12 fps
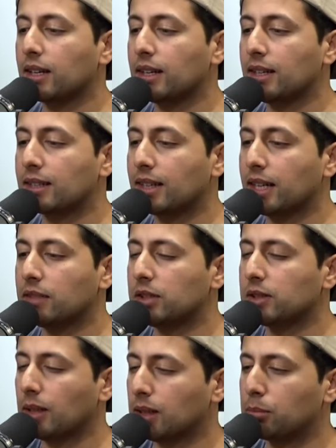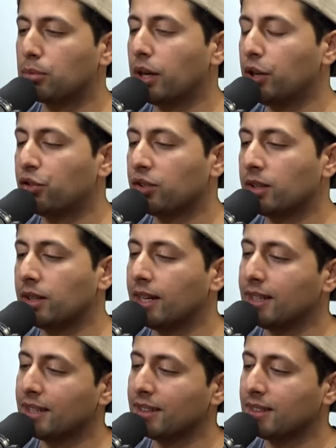and kind of a celebration
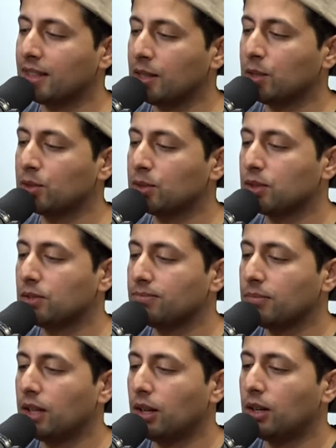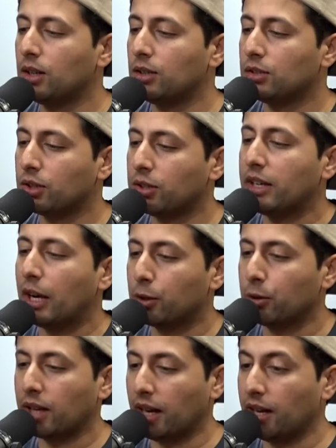and the things turned out
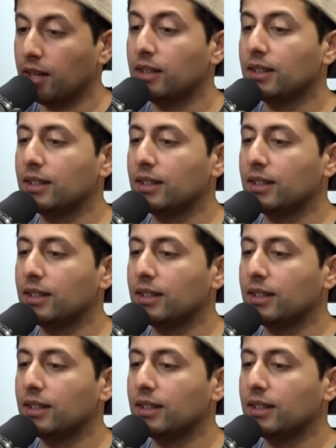okay.